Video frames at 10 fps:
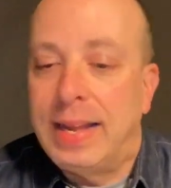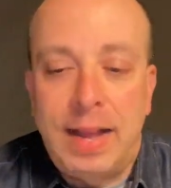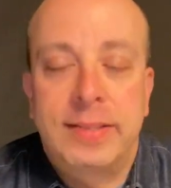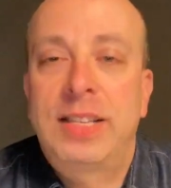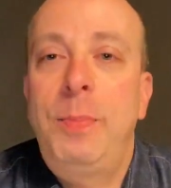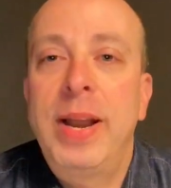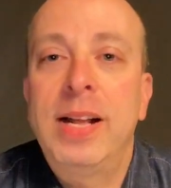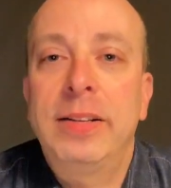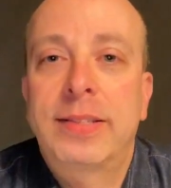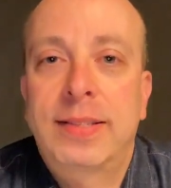Someone
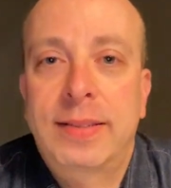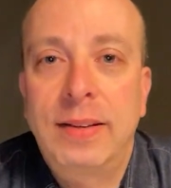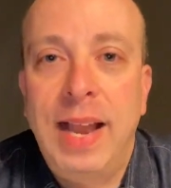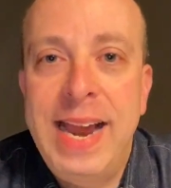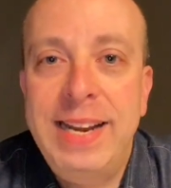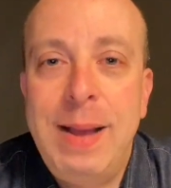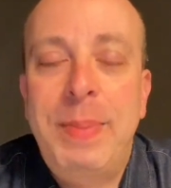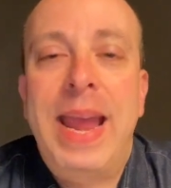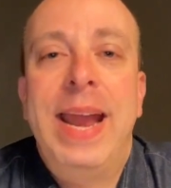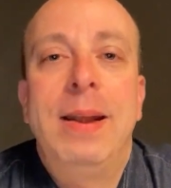else lined up
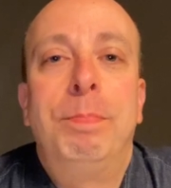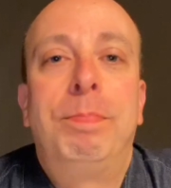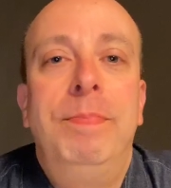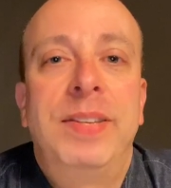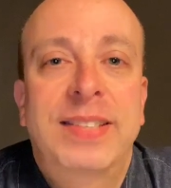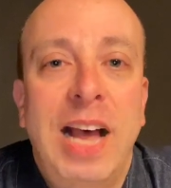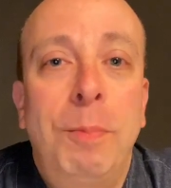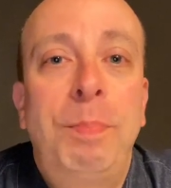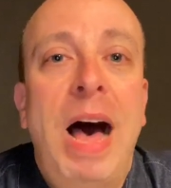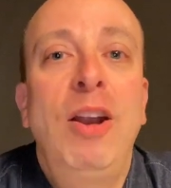in Sao
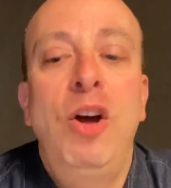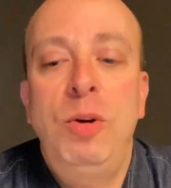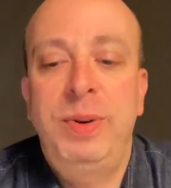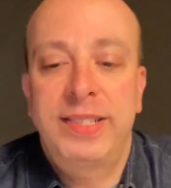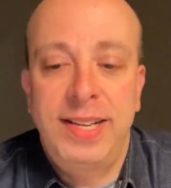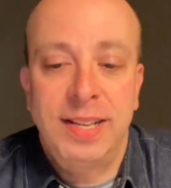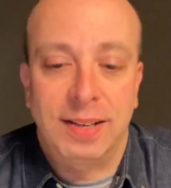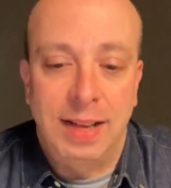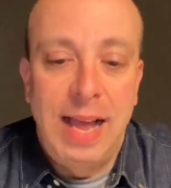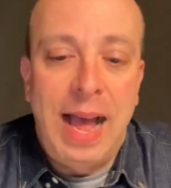Paulo,
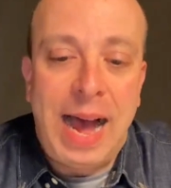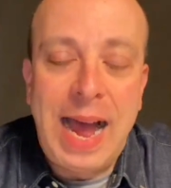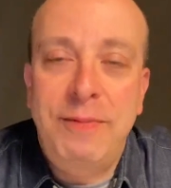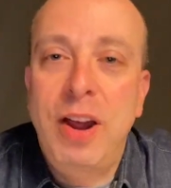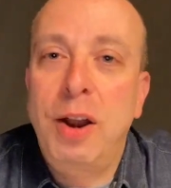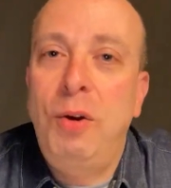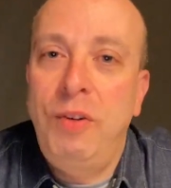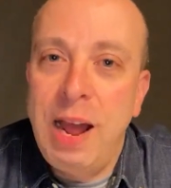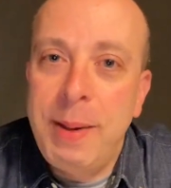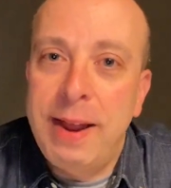Brazil. I've got a
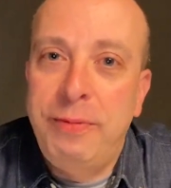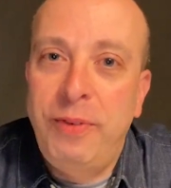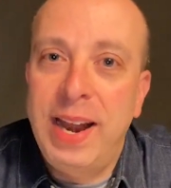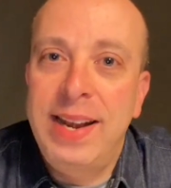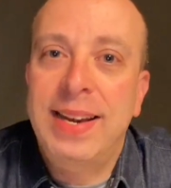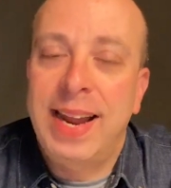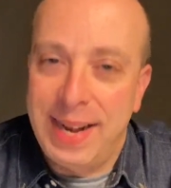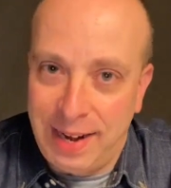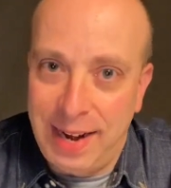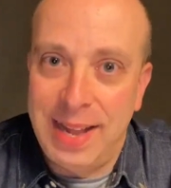rabbi friend
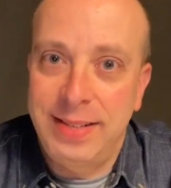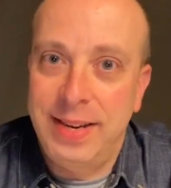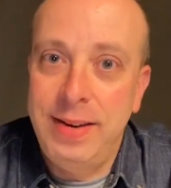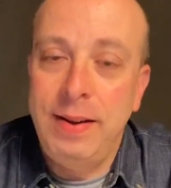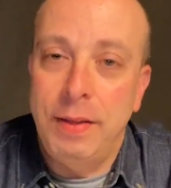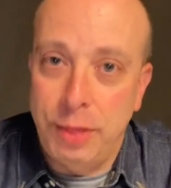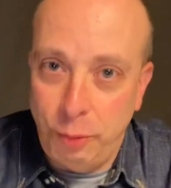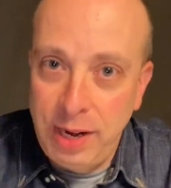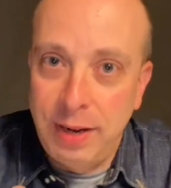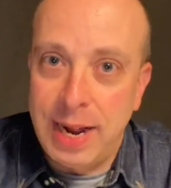in London, the
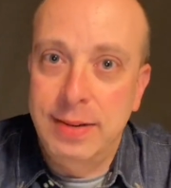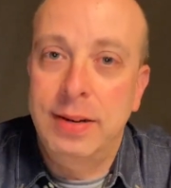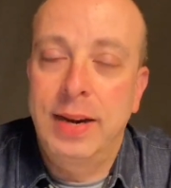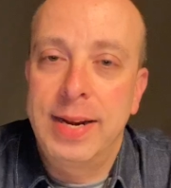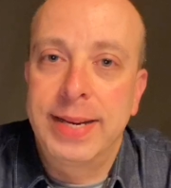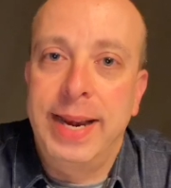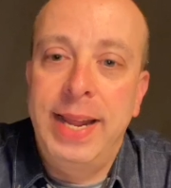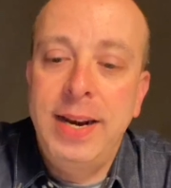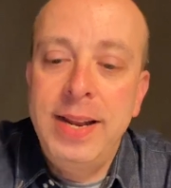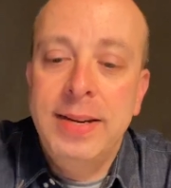real London,
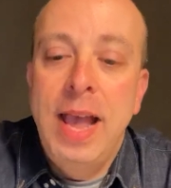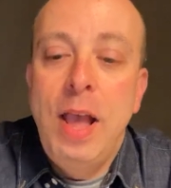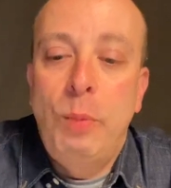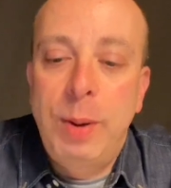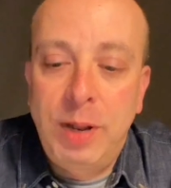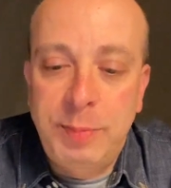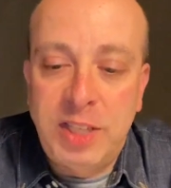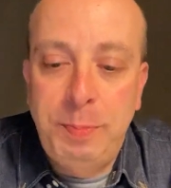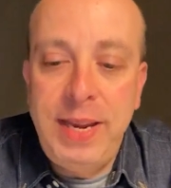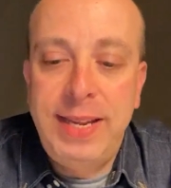England. We will be
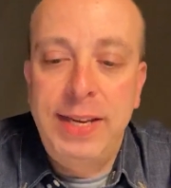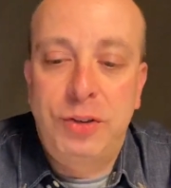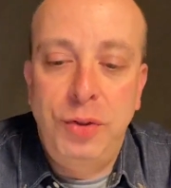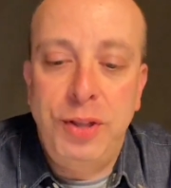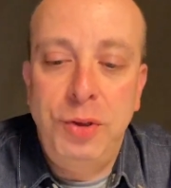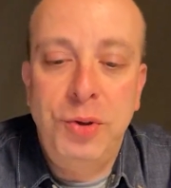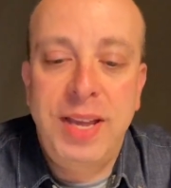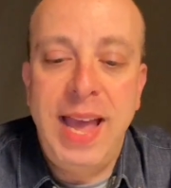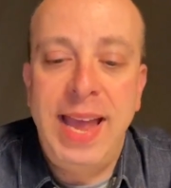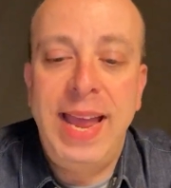speaking to the
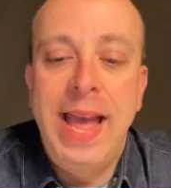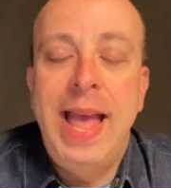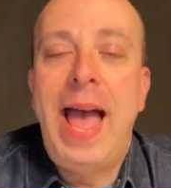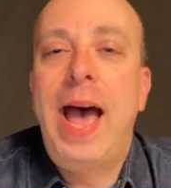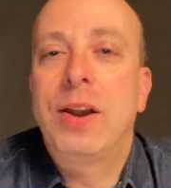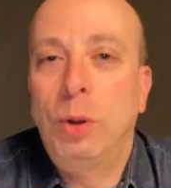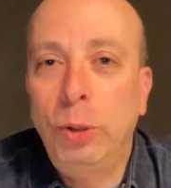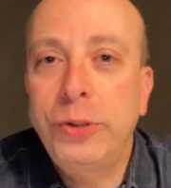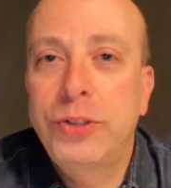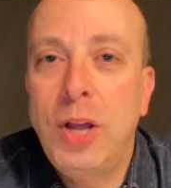UK and
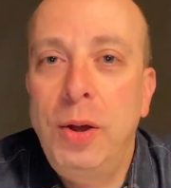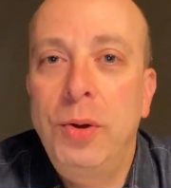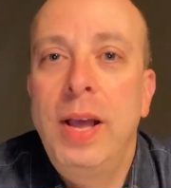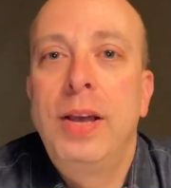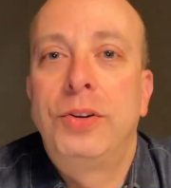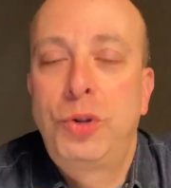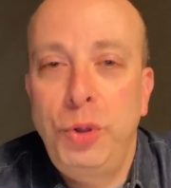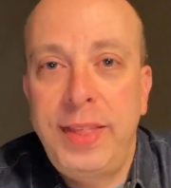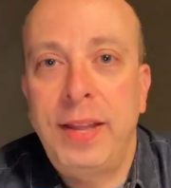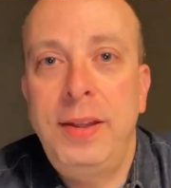also to
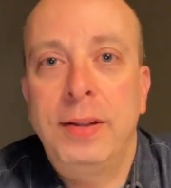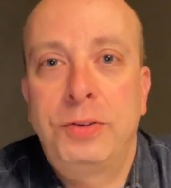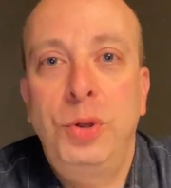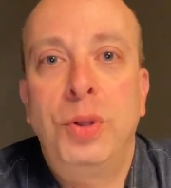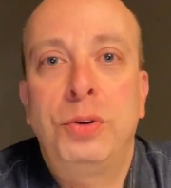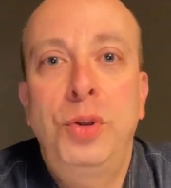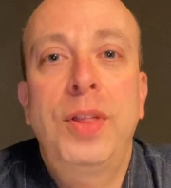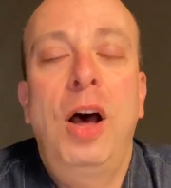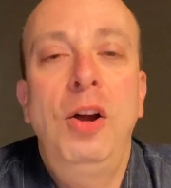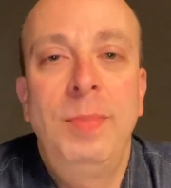
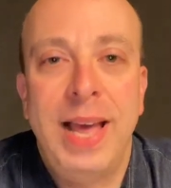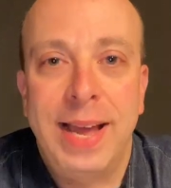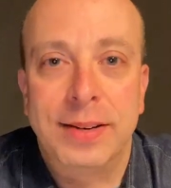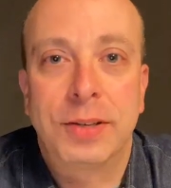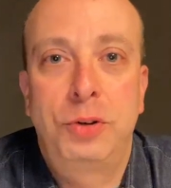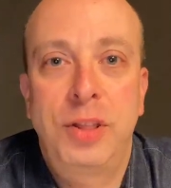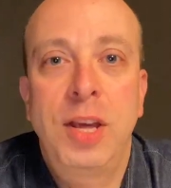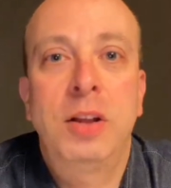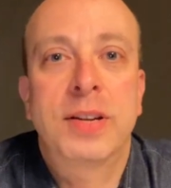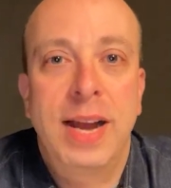the homeland, to the
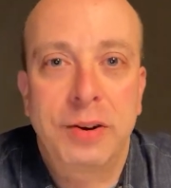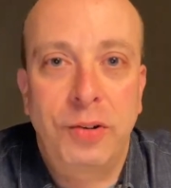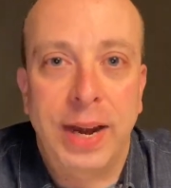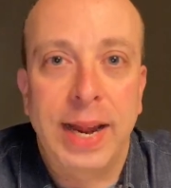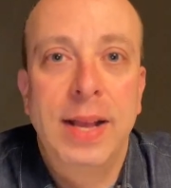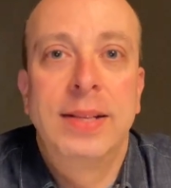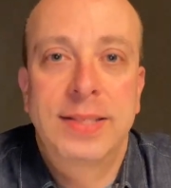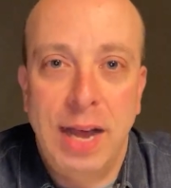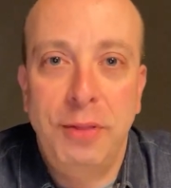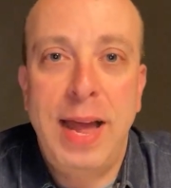old country,
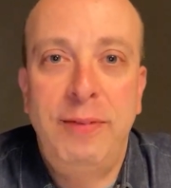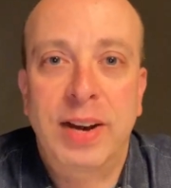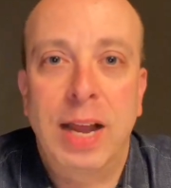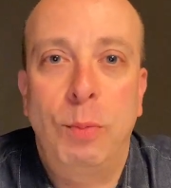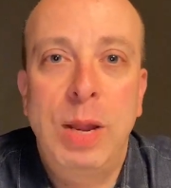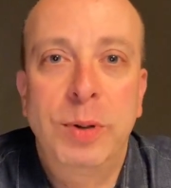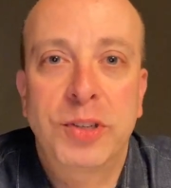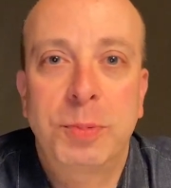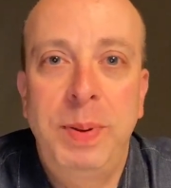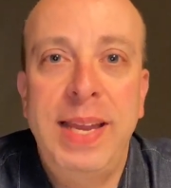South Africa. We will
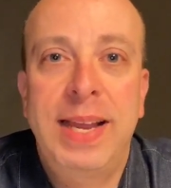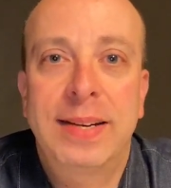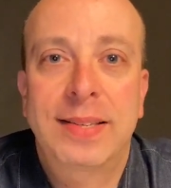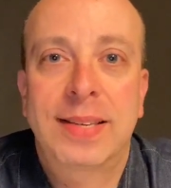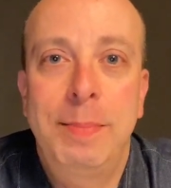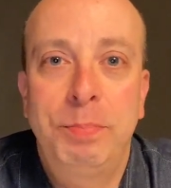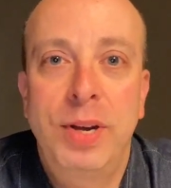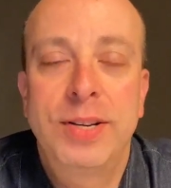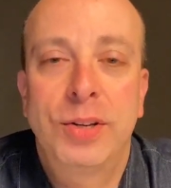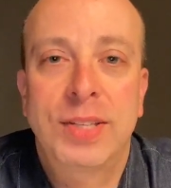speak at some
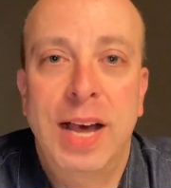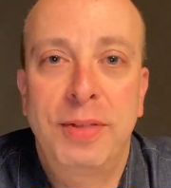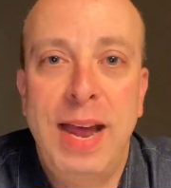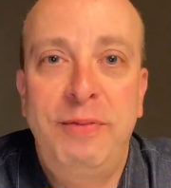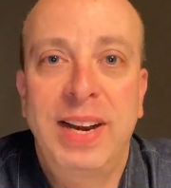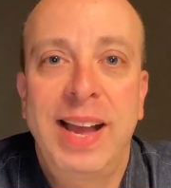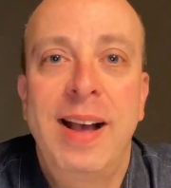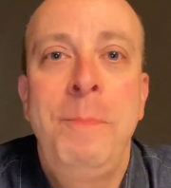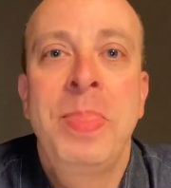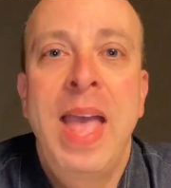point to South
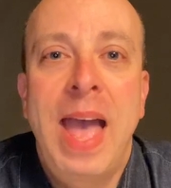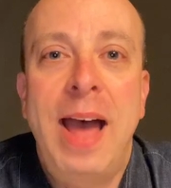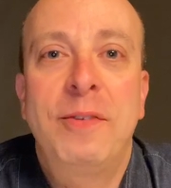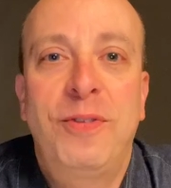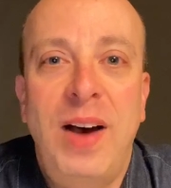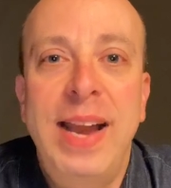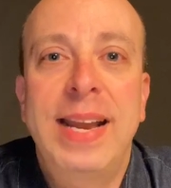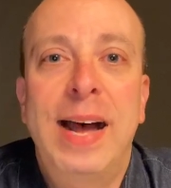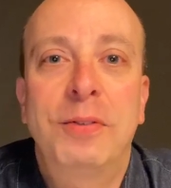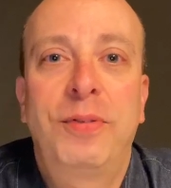Africa and find
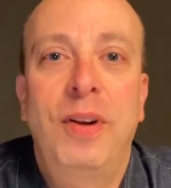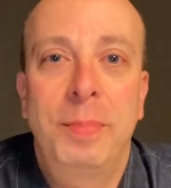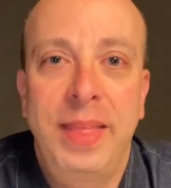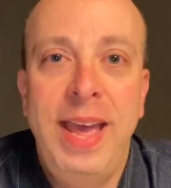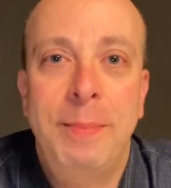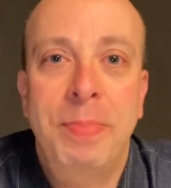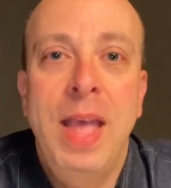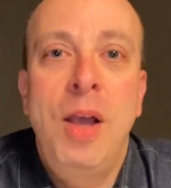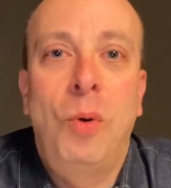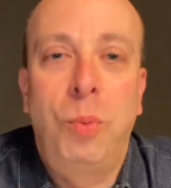out from them
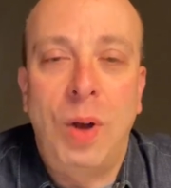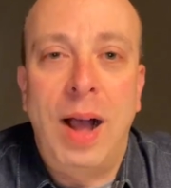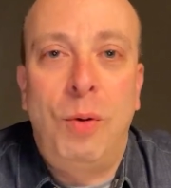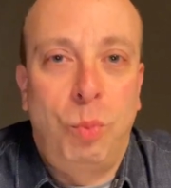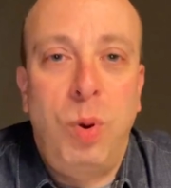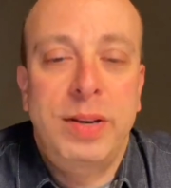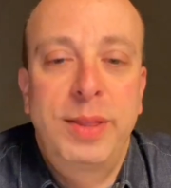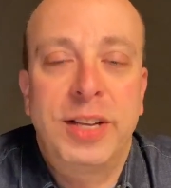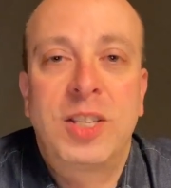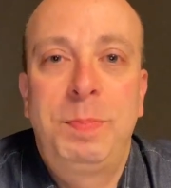what
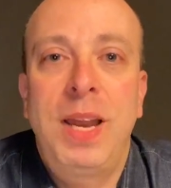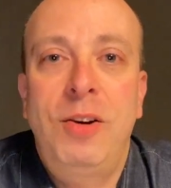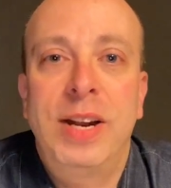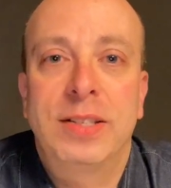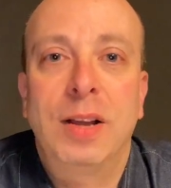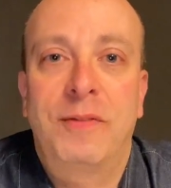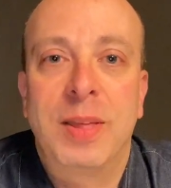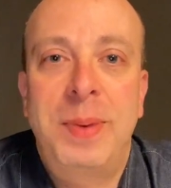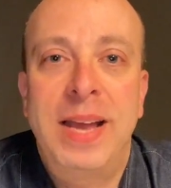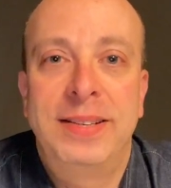the experience of
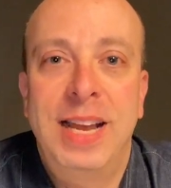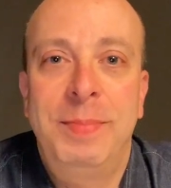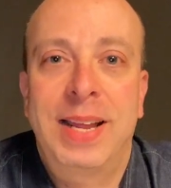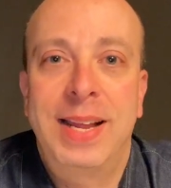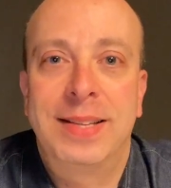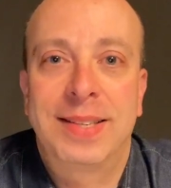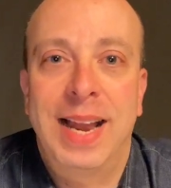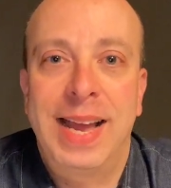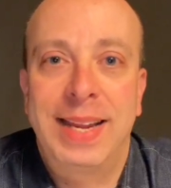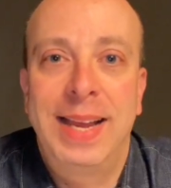the pandemic is
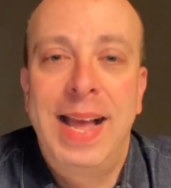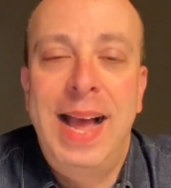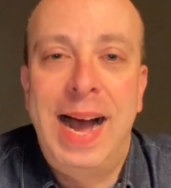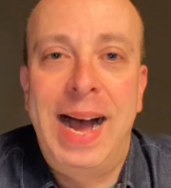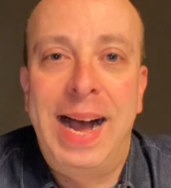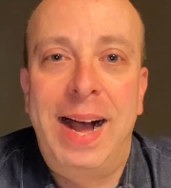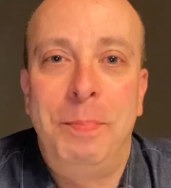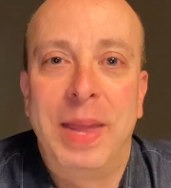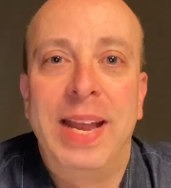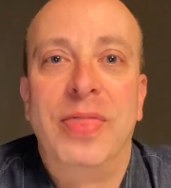like
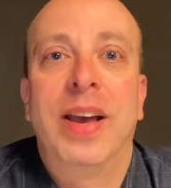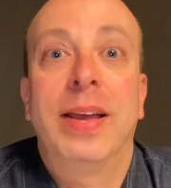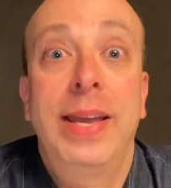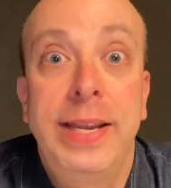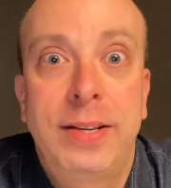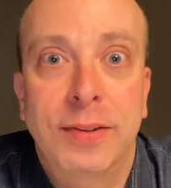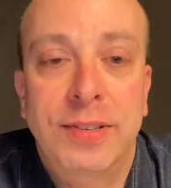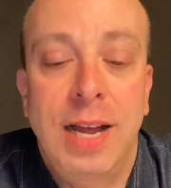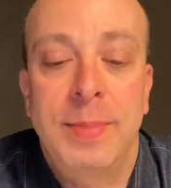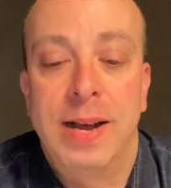in the heat of
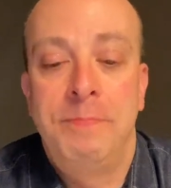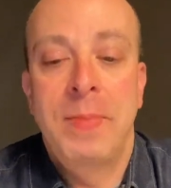summer.